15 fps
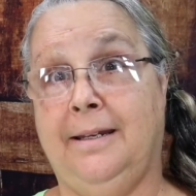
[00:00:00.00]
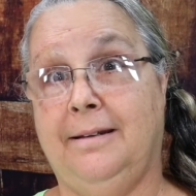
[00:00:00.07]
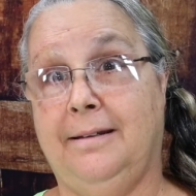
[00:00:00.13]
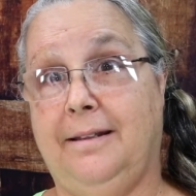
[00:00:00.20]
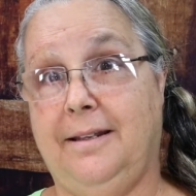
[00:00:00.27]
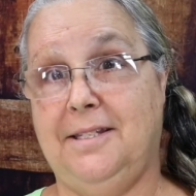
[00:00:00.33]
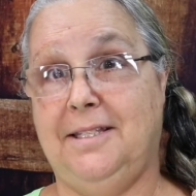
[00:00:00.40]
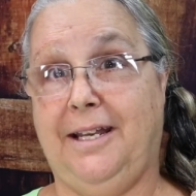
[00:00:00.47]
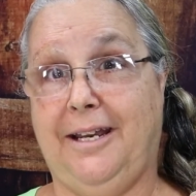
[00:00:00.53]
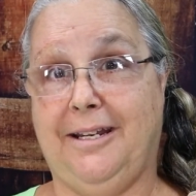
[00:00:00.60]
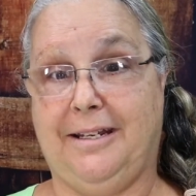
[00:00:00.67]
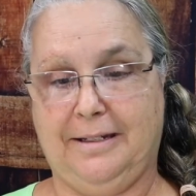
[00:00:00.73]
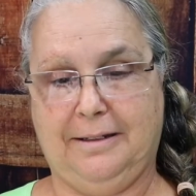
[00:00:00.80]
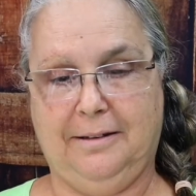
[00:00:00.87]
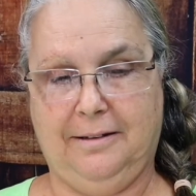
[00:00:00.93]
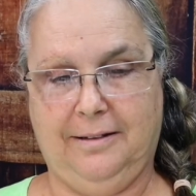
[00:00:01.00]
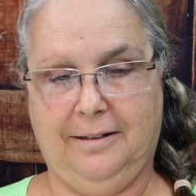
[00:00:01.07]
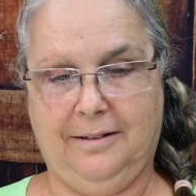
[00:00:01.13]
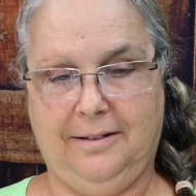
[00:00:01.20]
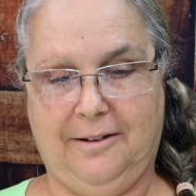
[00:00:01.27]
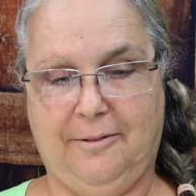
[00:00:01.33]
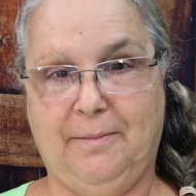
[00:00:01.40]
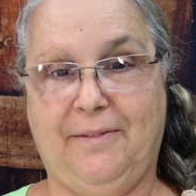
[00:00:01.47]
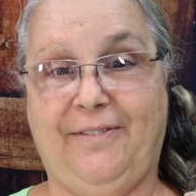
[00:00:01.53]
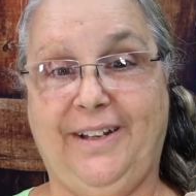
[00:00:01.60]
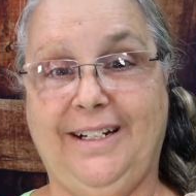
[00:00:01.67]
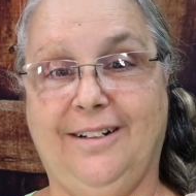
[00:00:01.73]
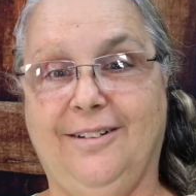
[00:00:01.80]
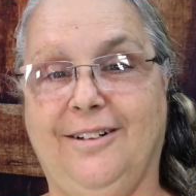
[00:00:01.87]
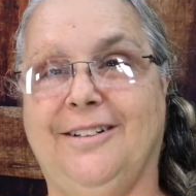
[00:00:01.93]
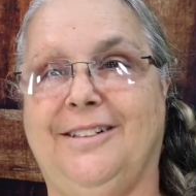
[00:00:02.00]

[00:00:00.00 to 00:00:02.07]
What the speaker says: they stuck on my finger.